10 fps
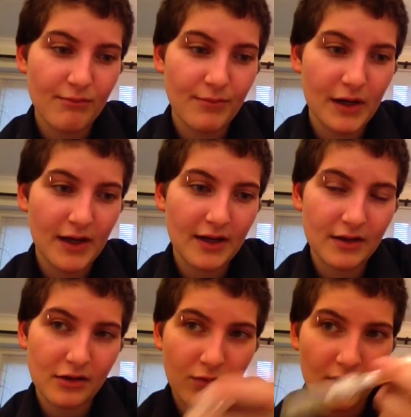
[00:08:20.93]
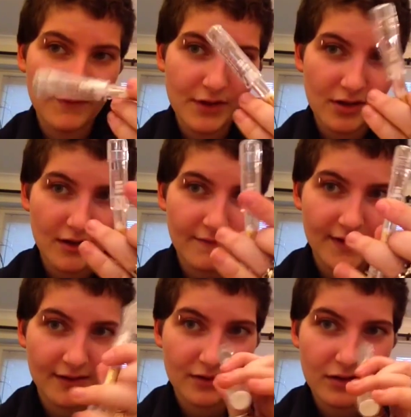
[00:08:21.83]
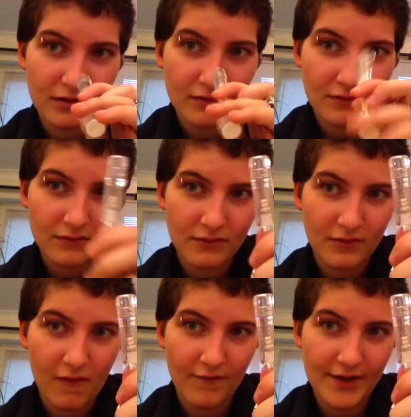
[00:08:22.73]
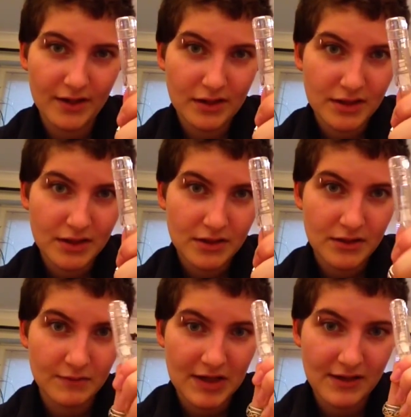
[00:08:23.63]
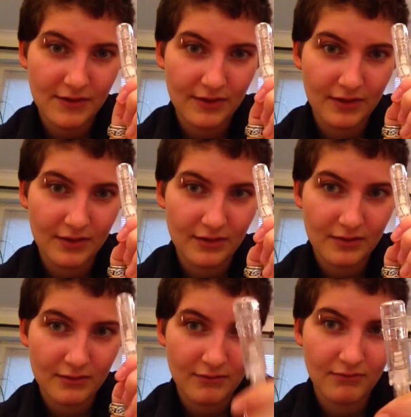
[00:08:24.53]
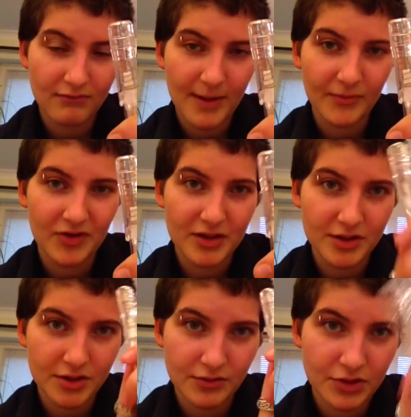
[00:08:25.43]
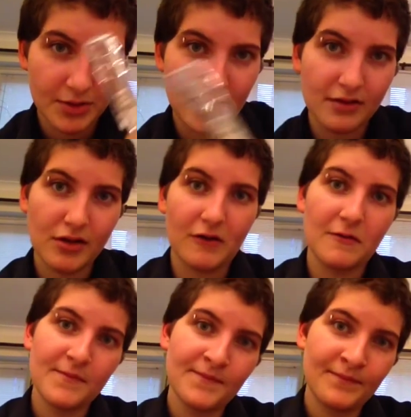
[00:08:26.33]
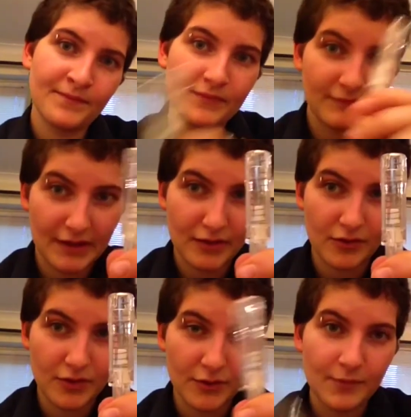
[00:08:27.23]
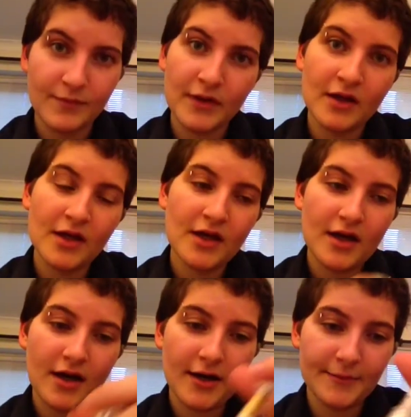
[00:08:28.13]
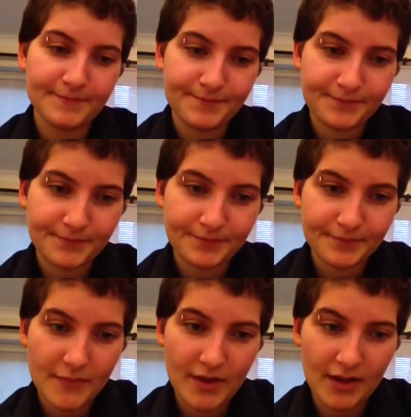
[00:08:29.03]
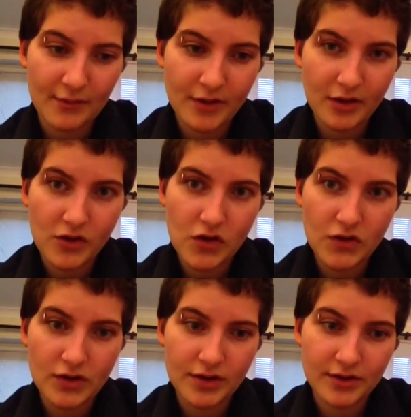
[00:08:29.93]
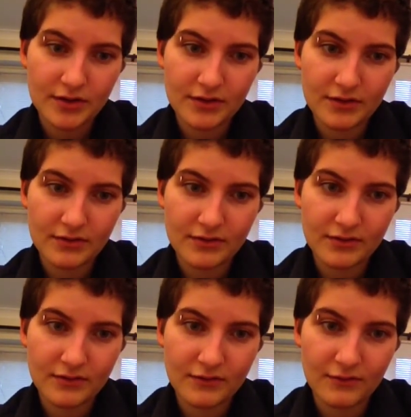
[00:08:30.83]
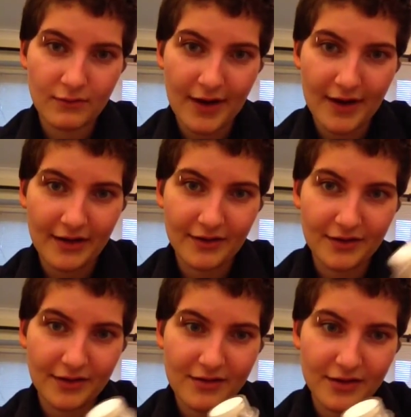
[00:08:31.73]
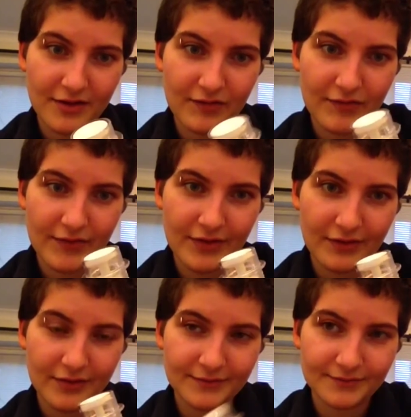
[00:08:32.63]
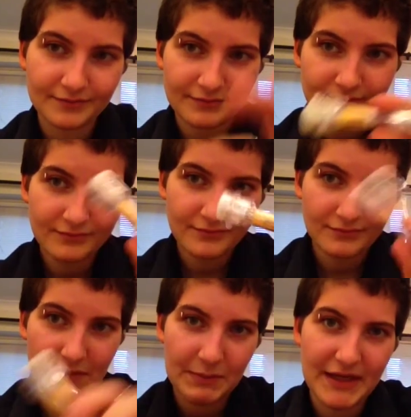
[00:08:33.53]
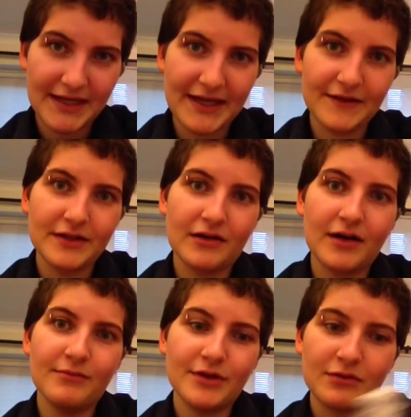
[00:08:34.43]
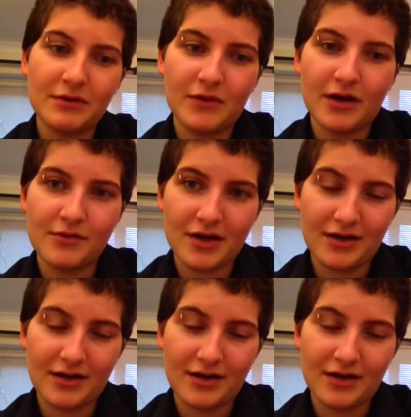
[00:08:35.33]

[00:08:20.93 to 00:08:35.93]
but it is one of the side effects of this to make the mammary tissue shrink, so that's good too. It was a good way to kind of mediate the time between when I